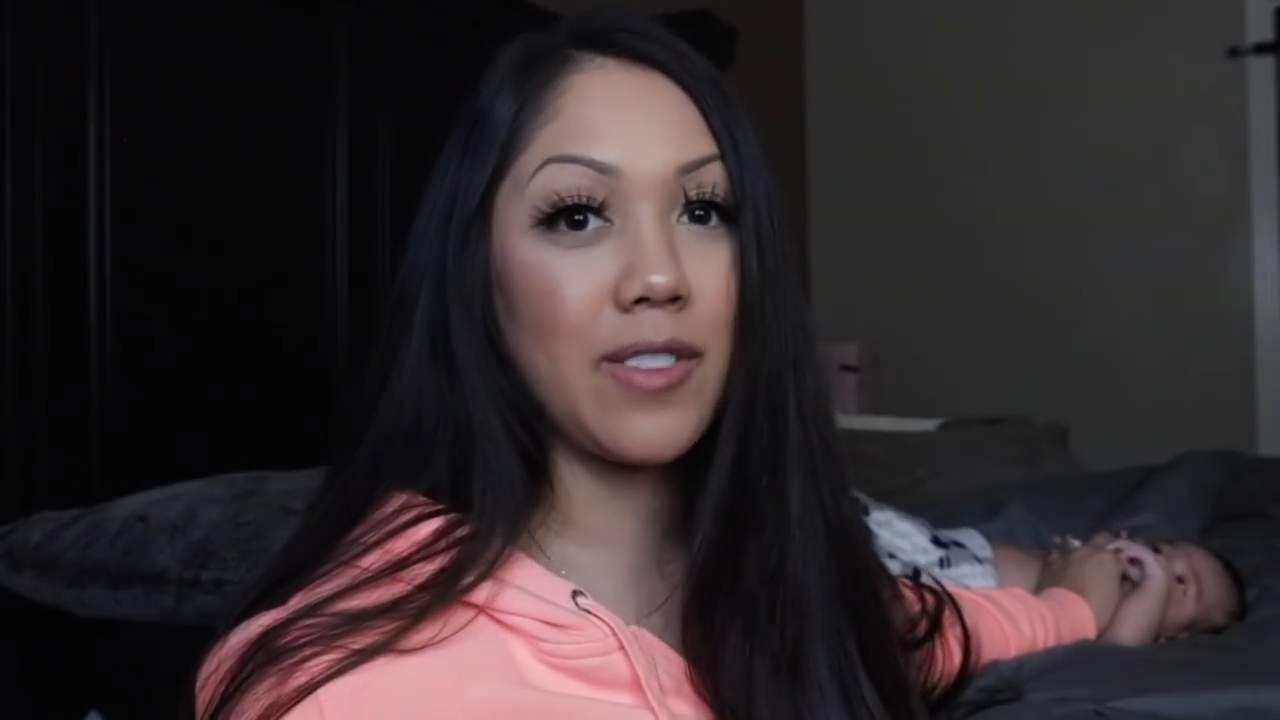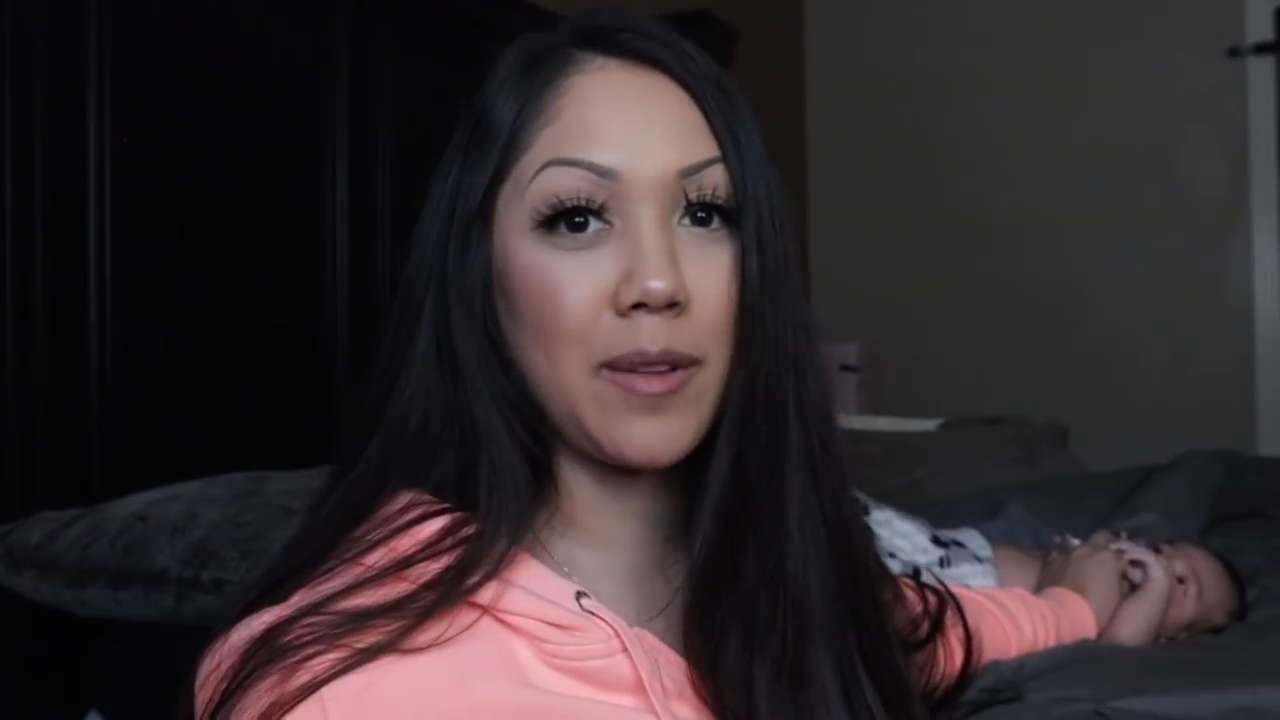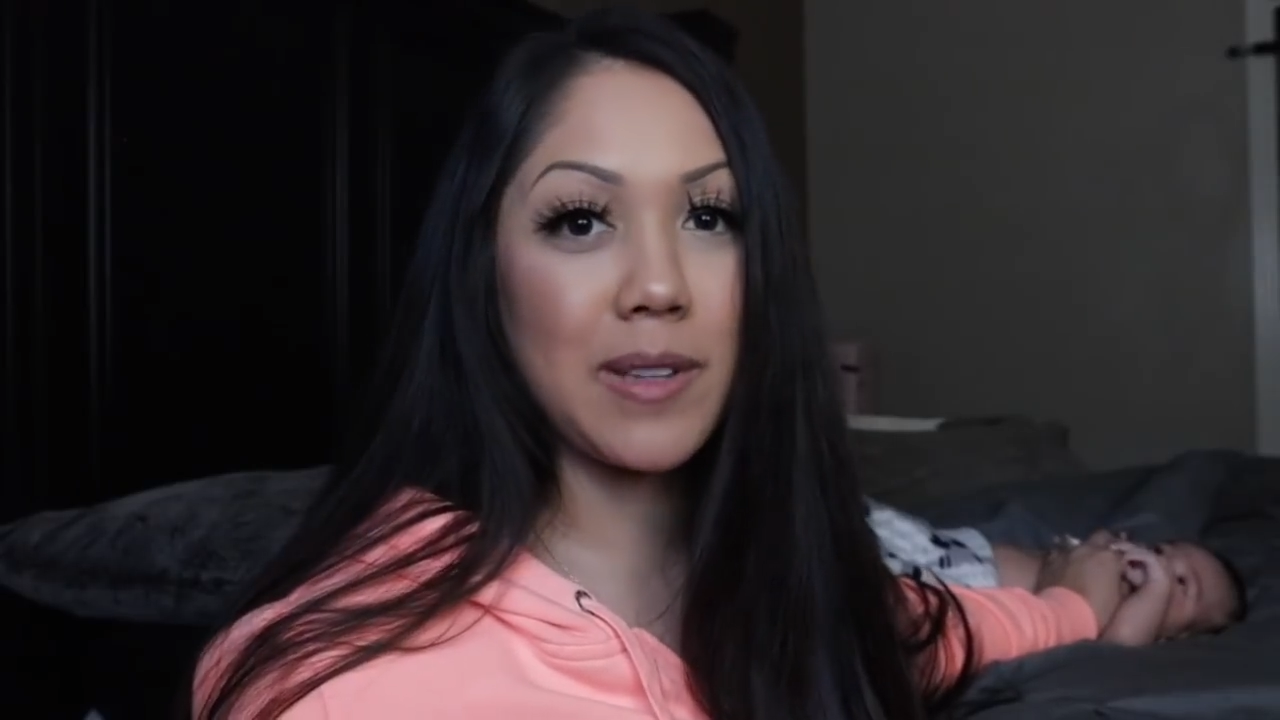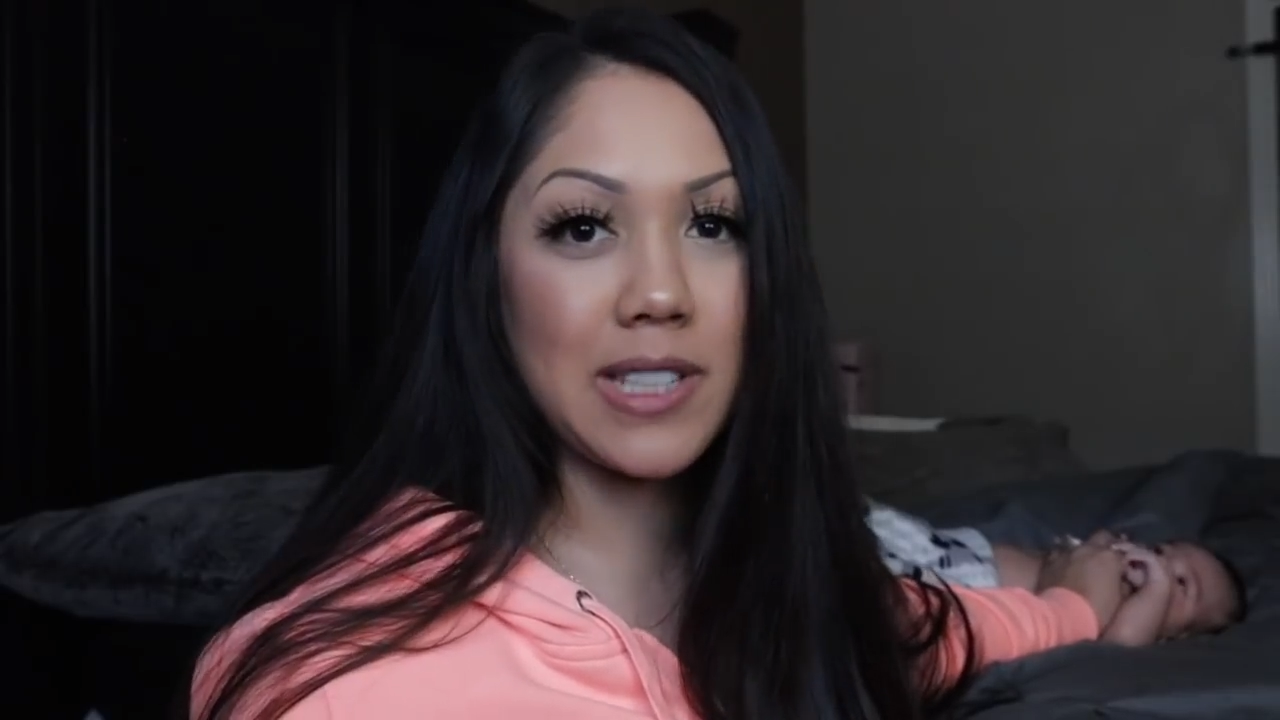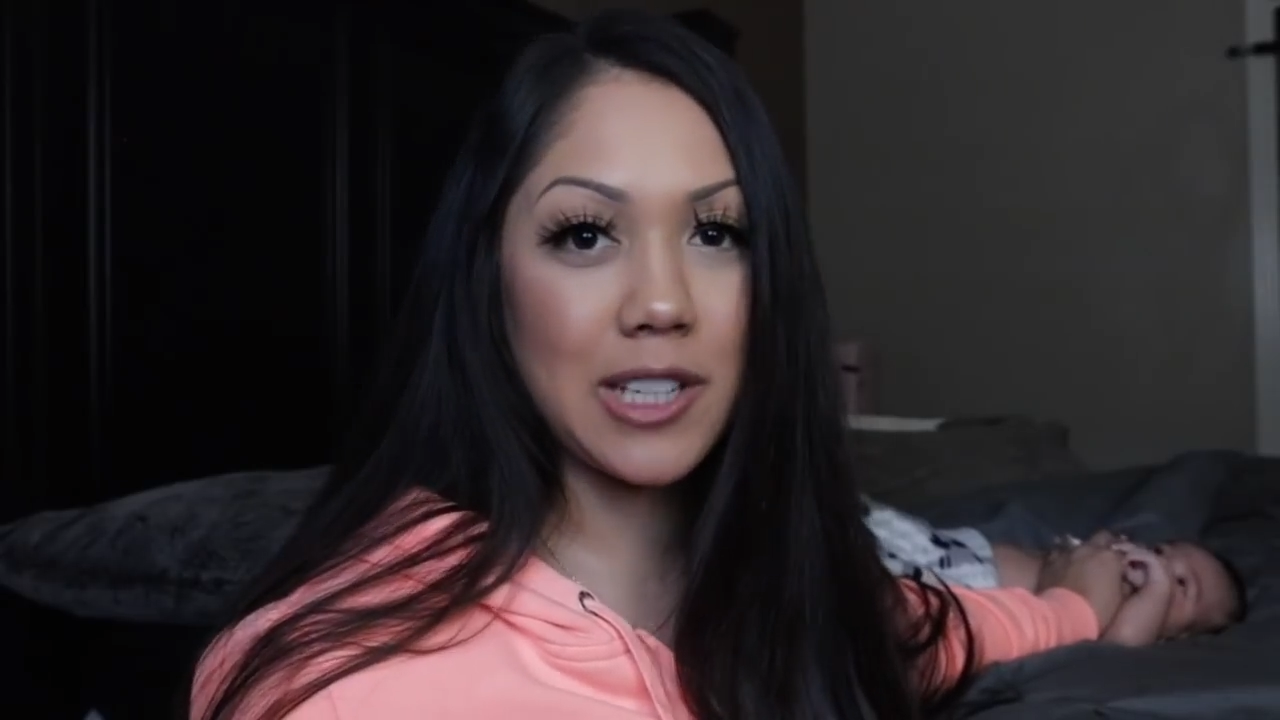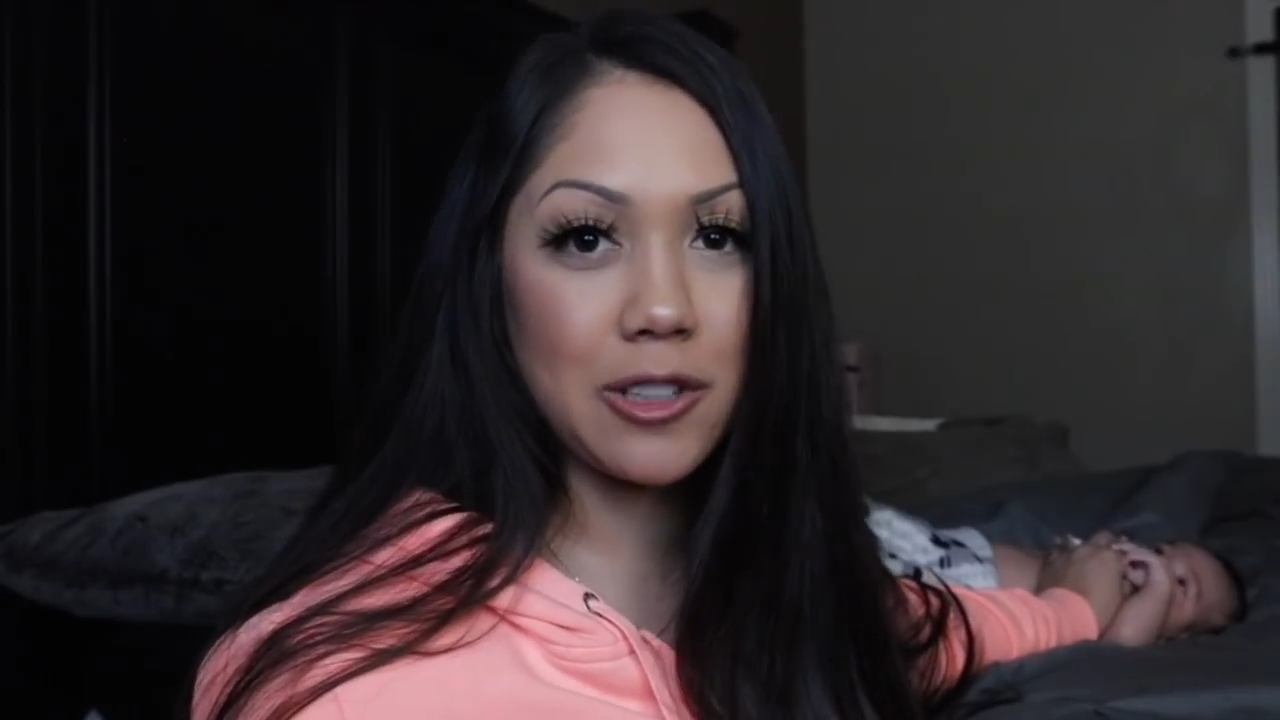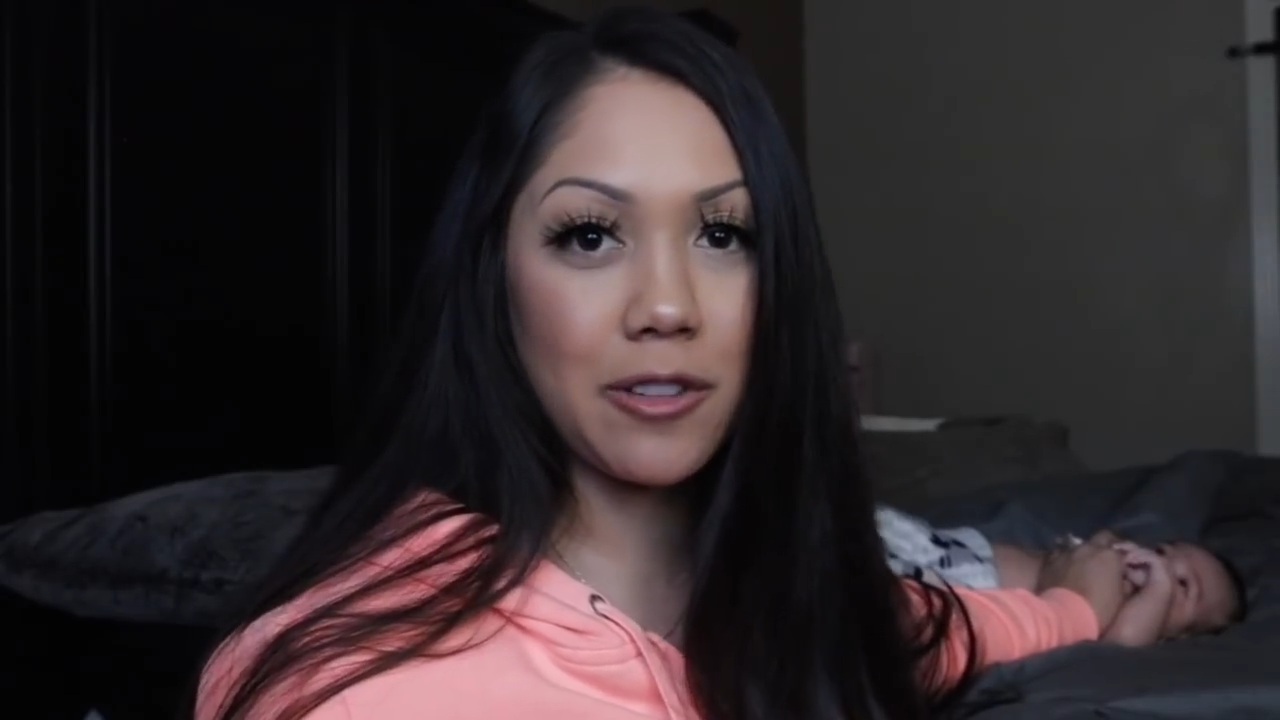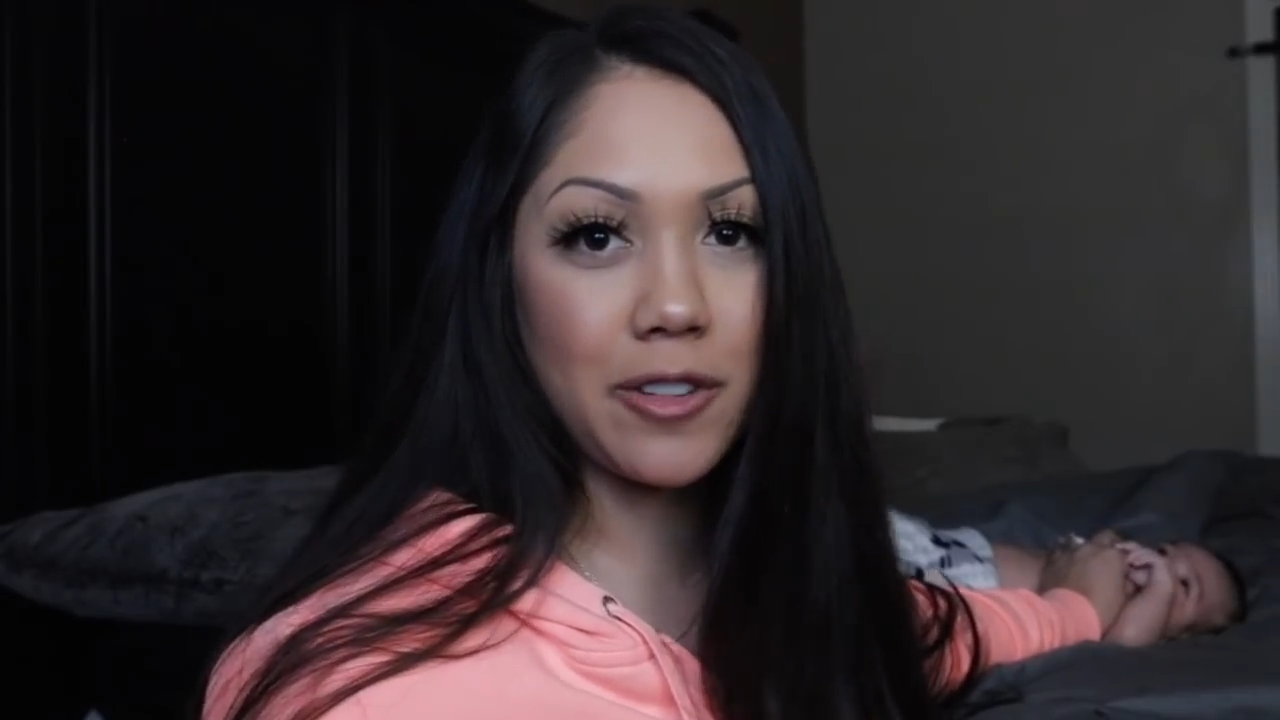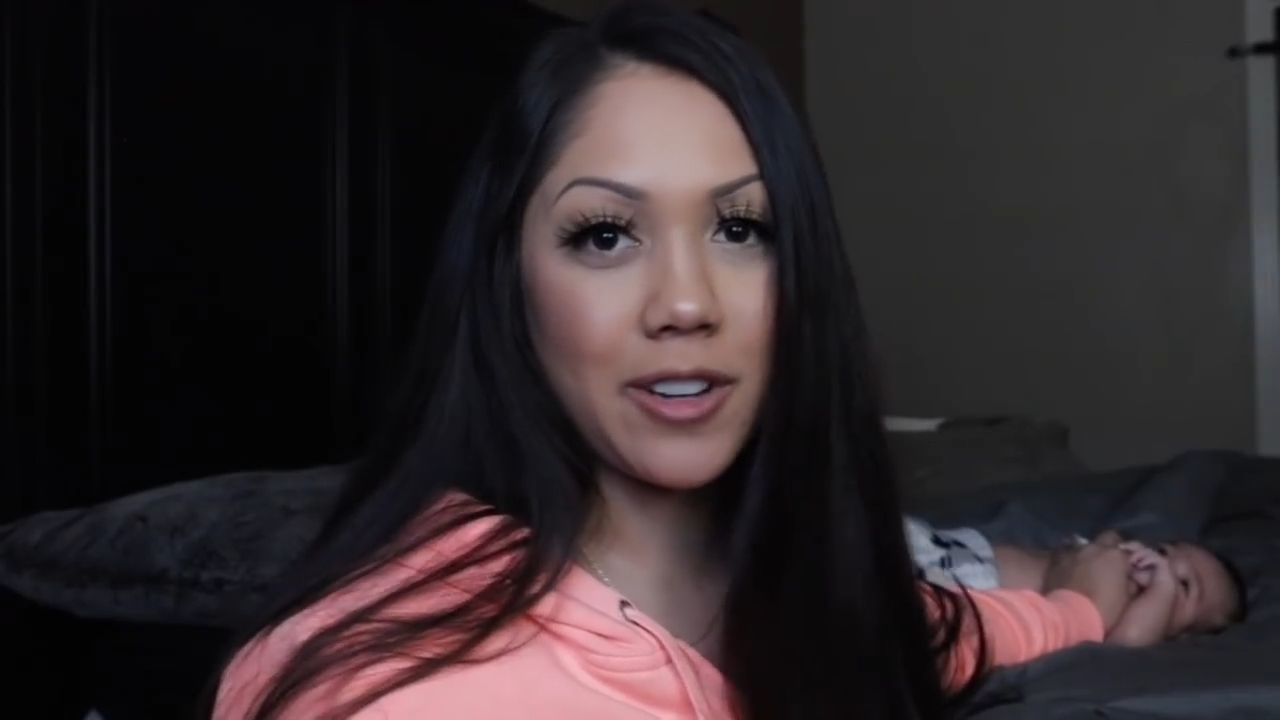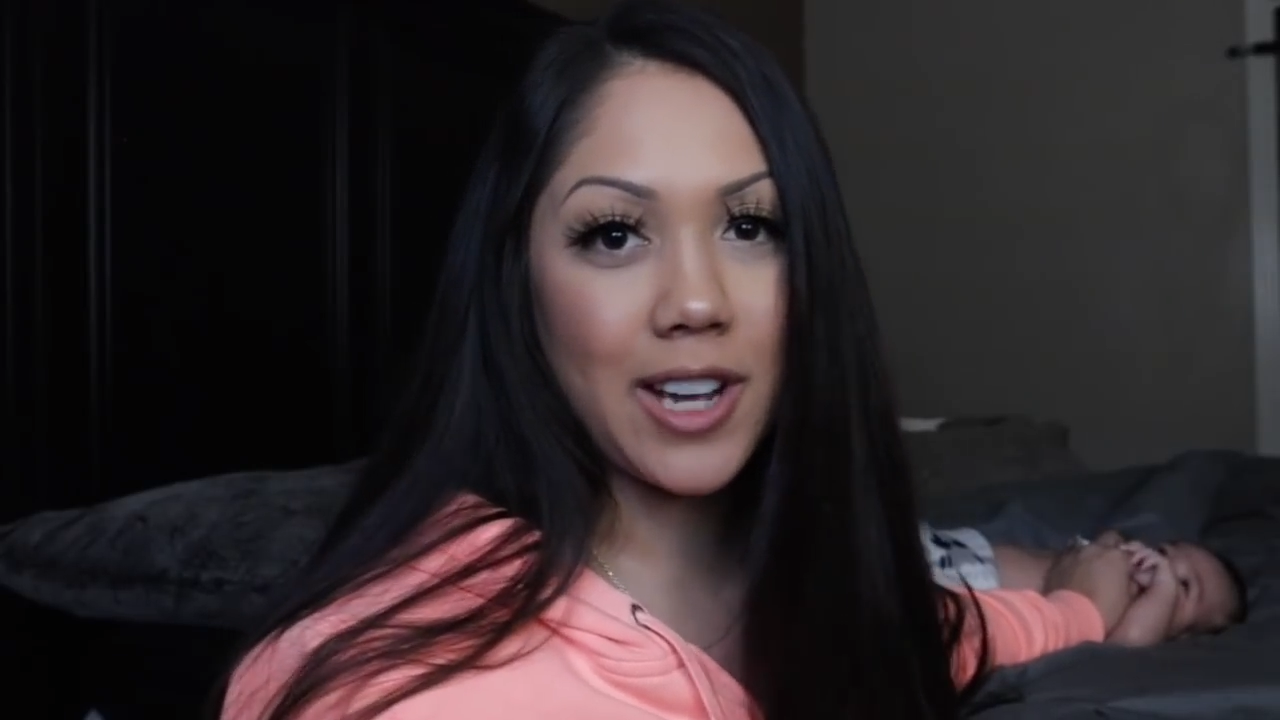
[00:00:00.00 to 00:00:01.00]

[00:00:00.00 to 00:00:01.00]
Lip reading: film this intro for